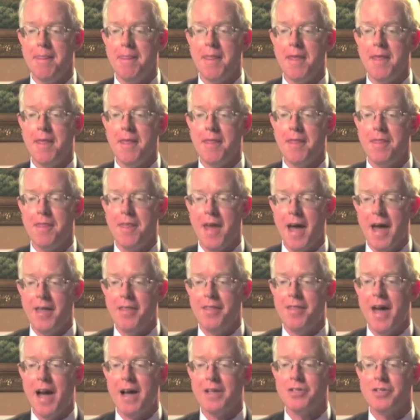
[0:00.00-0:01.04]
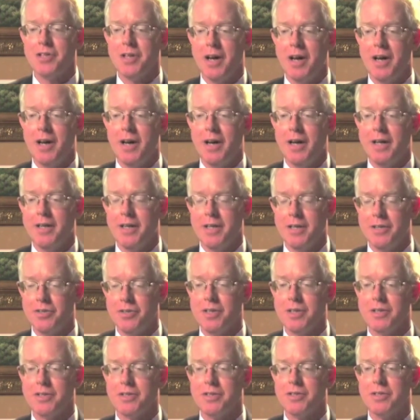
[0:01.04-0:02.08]
that's an
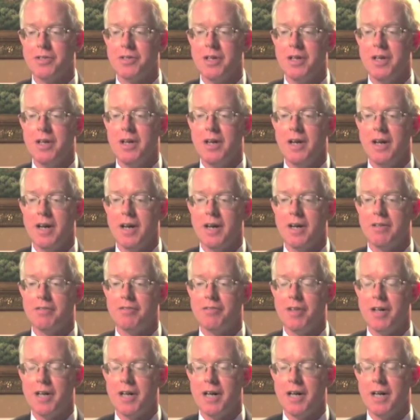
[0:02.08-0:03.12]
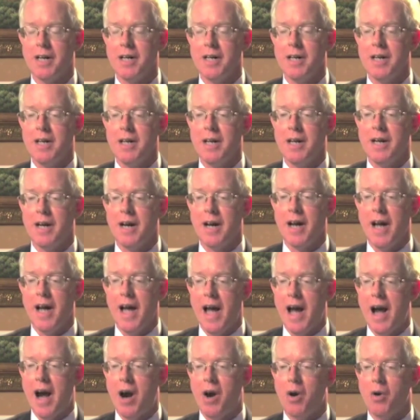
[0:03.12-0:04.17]
instance of
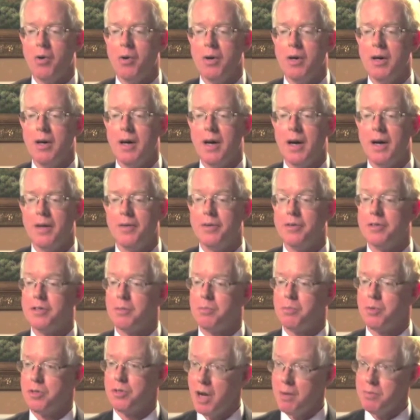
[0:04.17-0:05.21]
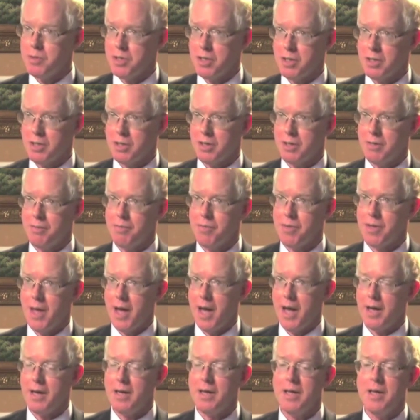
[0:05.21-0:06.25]
how there's a presumption
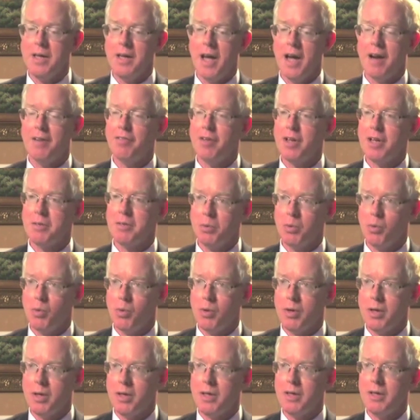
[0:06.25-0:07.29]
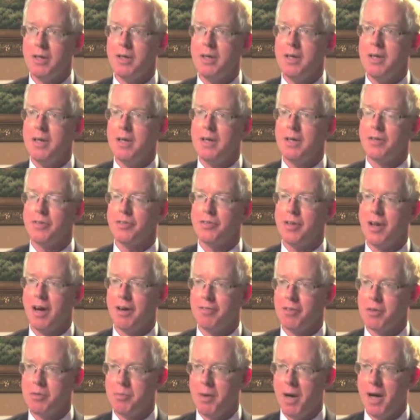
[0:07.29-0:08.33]
that every employee is
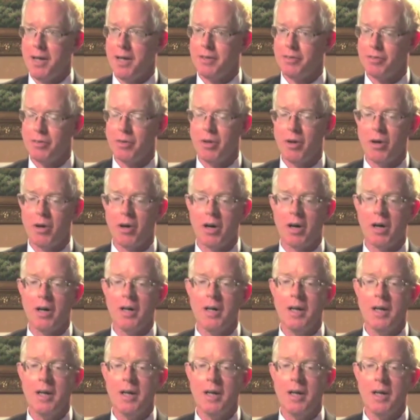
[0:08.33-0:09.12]
covered by this law.